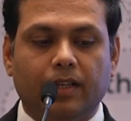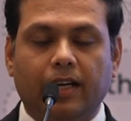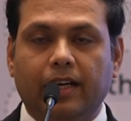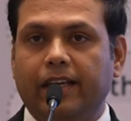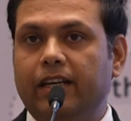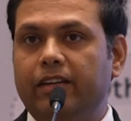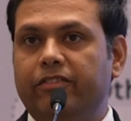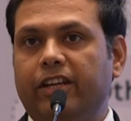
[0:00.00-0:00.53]

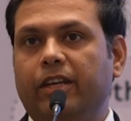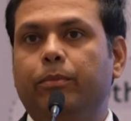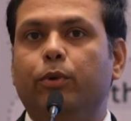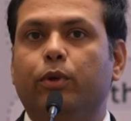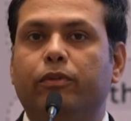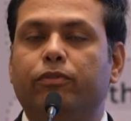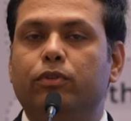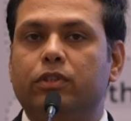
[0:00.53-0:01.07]
Again, a very
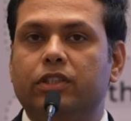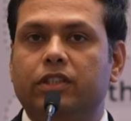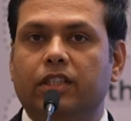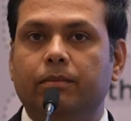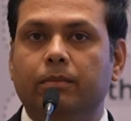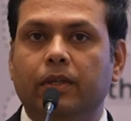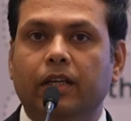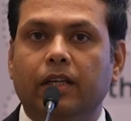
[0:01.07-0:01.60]
beautiful
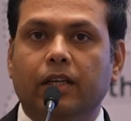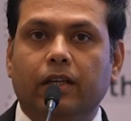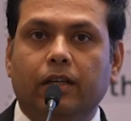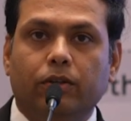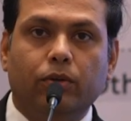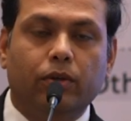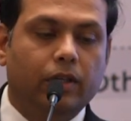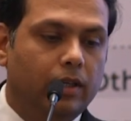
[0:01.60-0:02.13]
system
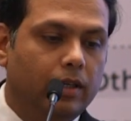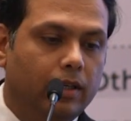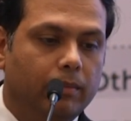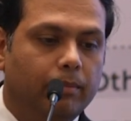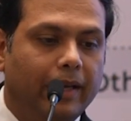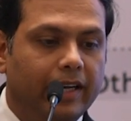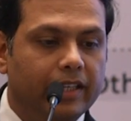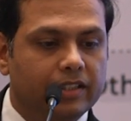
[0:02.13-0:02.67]
to
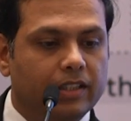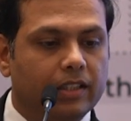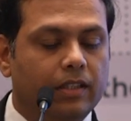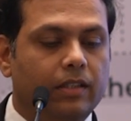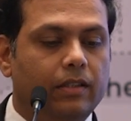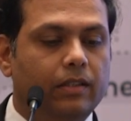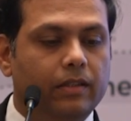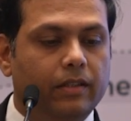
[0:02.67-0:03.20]
manage
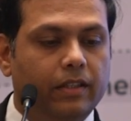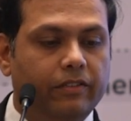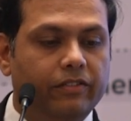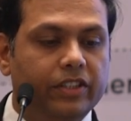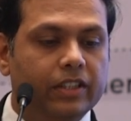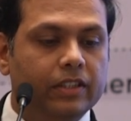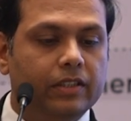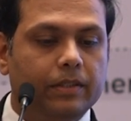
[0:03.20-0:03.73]
the
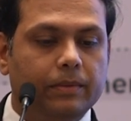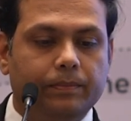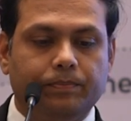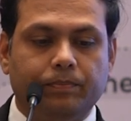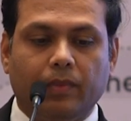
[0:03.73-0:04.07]
revisions.